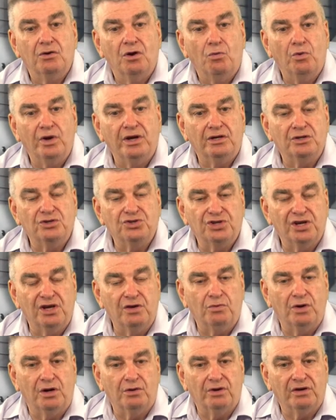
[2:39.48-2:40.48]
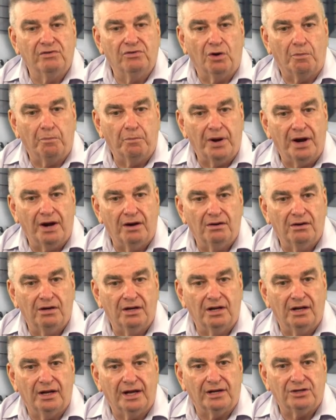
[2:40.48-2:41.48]
we can see where we've got
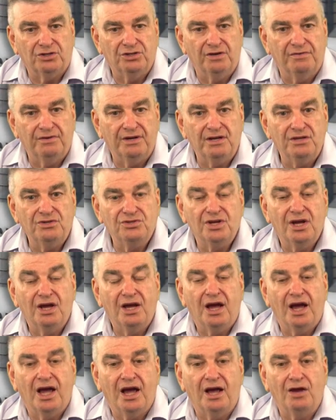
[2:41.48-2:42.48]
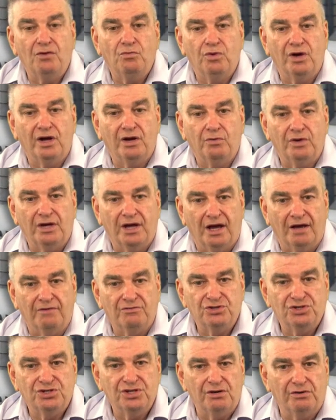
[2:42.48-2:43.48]
parallel activities and where we have
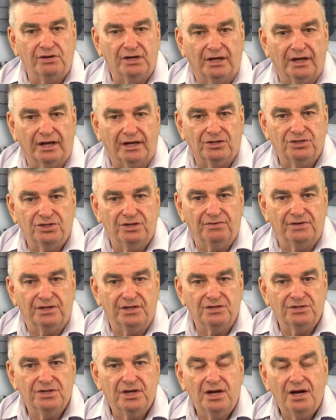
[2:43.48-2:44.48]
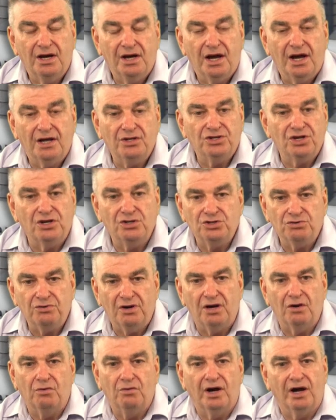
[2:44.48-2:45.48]
serial activities. And so
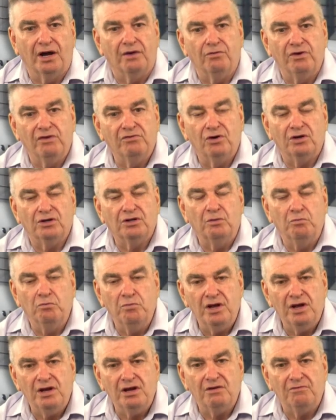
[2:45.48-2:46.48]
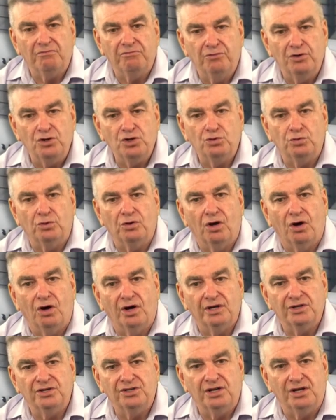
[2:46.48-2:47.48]
straight away we've got an immediate visual
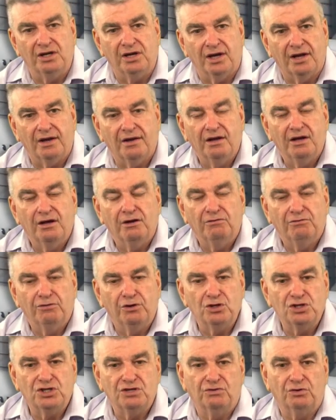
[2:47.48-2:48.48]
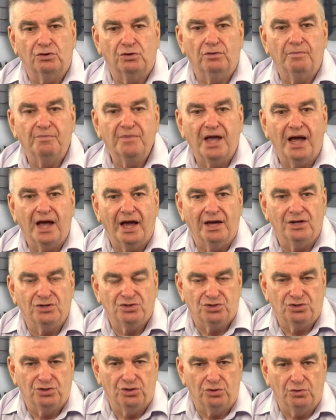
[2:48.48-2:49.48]
idea, first of all,
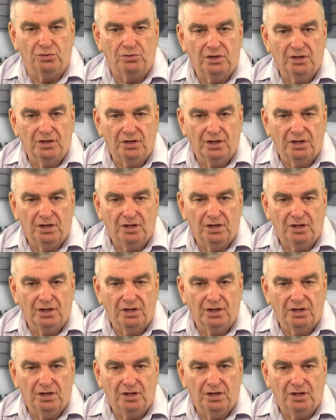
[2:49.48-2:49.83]
as to